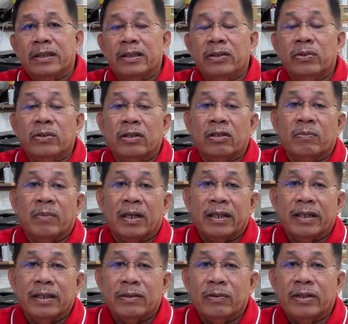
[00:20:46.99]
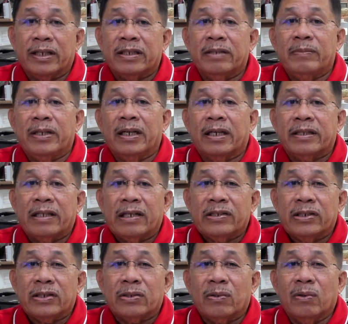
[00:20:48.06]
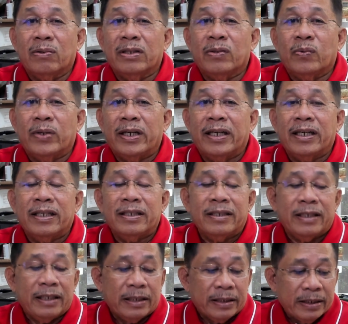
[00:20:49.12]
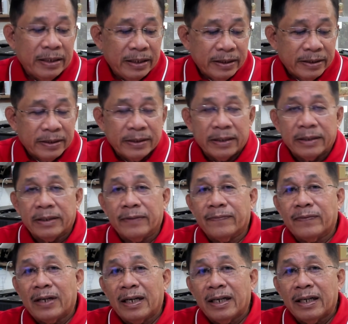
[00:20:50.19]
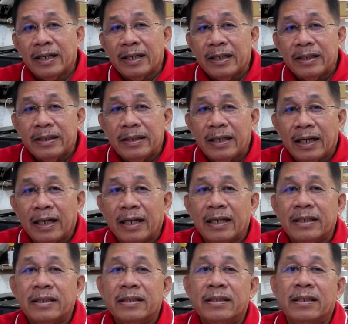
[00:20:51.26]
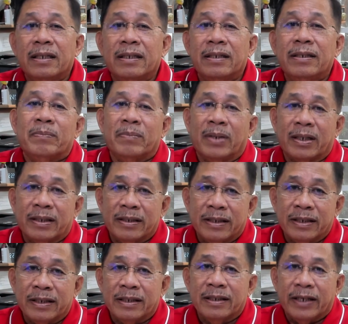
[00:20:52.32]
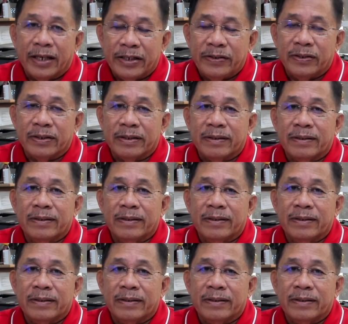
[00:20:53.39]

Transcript: the duty to bargain collectively attaches only when it is certified as the bargaining agent.